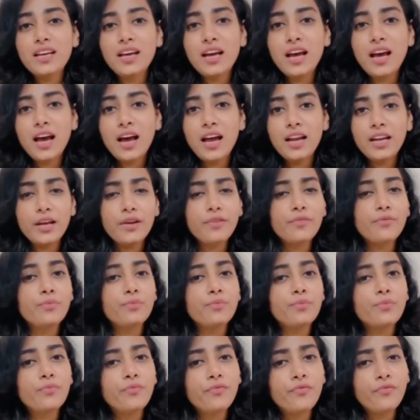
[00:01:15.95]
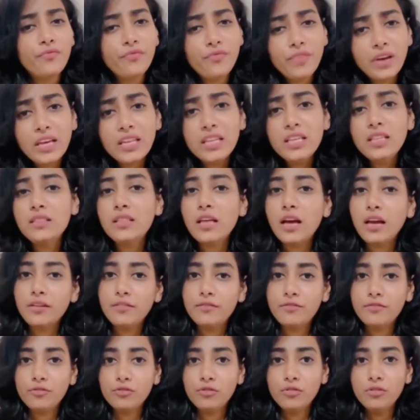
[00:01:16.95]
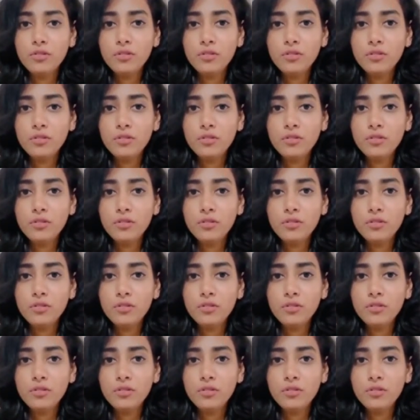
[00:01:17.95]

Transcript: and I'm very thankful